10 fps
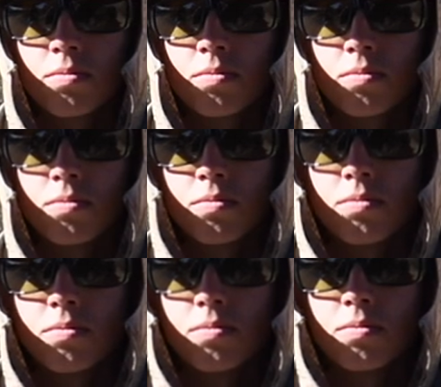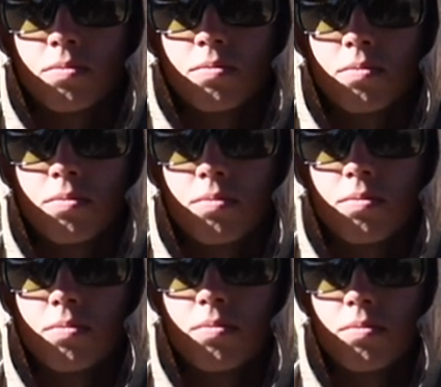
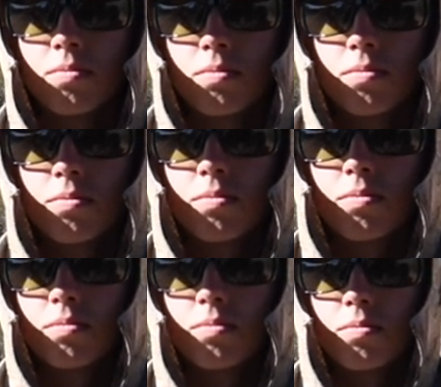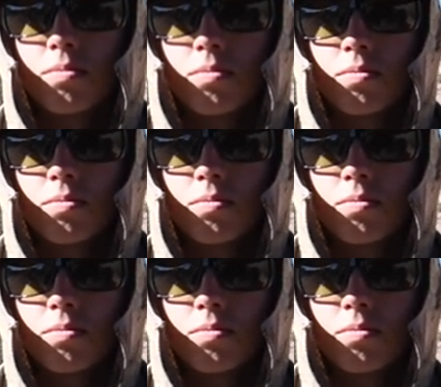The person shown says nothing.